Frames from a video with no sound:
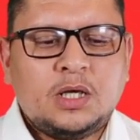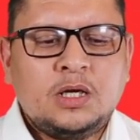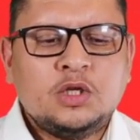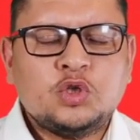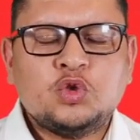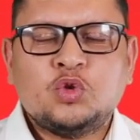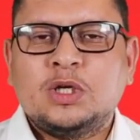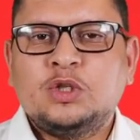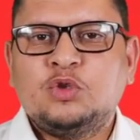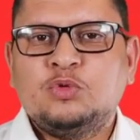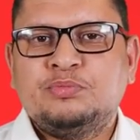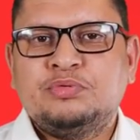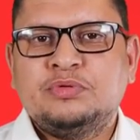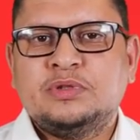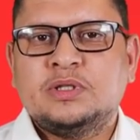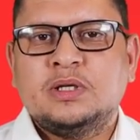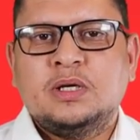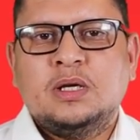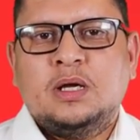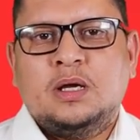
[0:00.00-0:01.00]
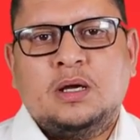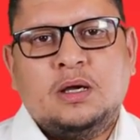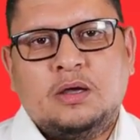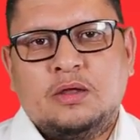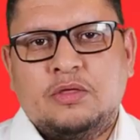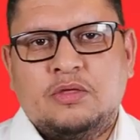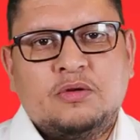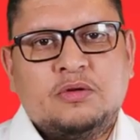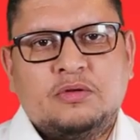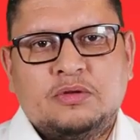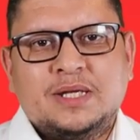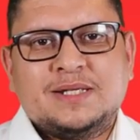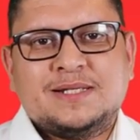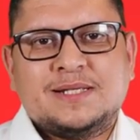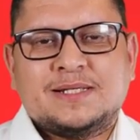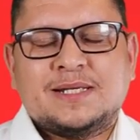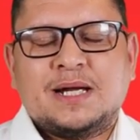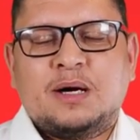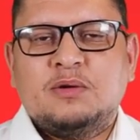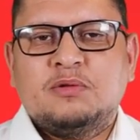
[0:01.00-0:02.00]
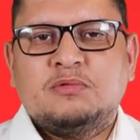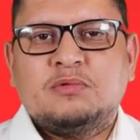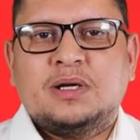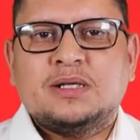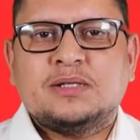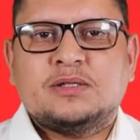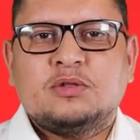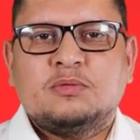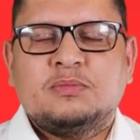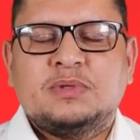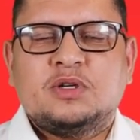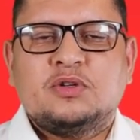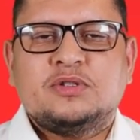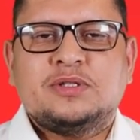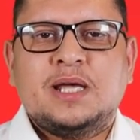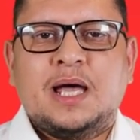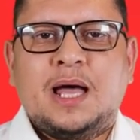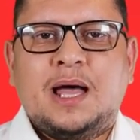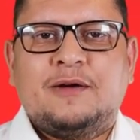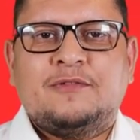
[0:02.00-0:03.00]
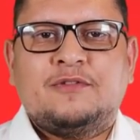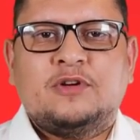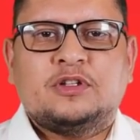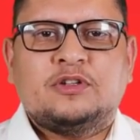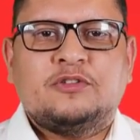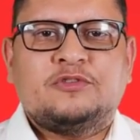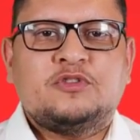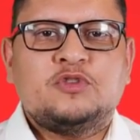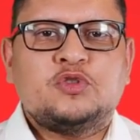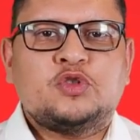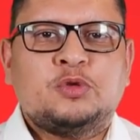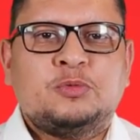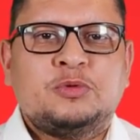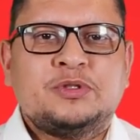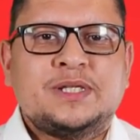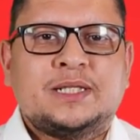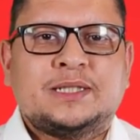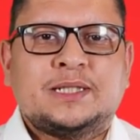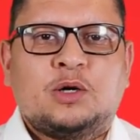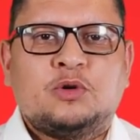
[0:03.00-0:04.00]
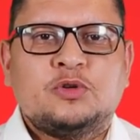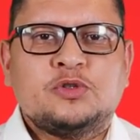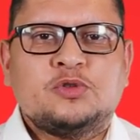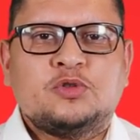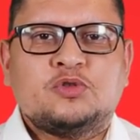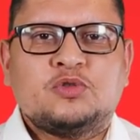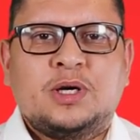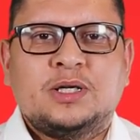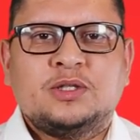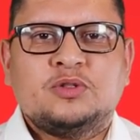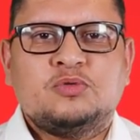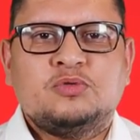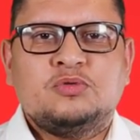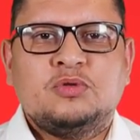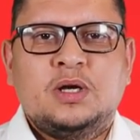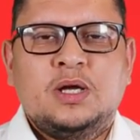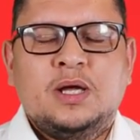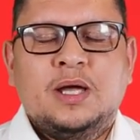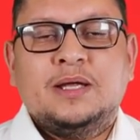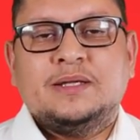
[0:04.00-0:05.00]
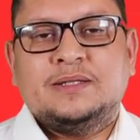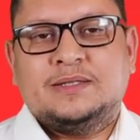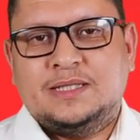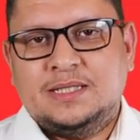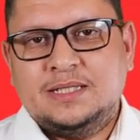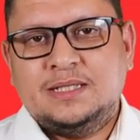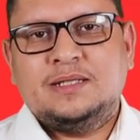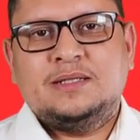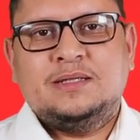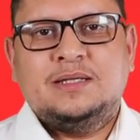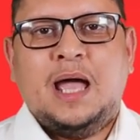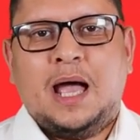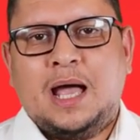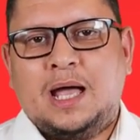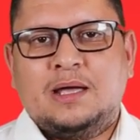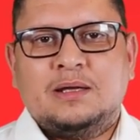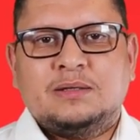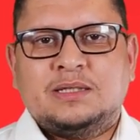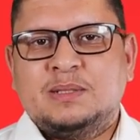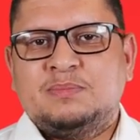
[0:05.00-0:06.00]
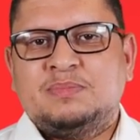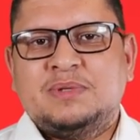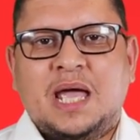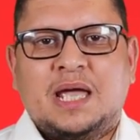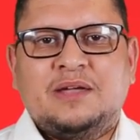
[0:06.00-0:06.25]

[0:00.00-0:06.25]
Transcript: and try to put uh, the necessary ones. So because yeah, I have a lot of customers that are also trying to dig dive, deep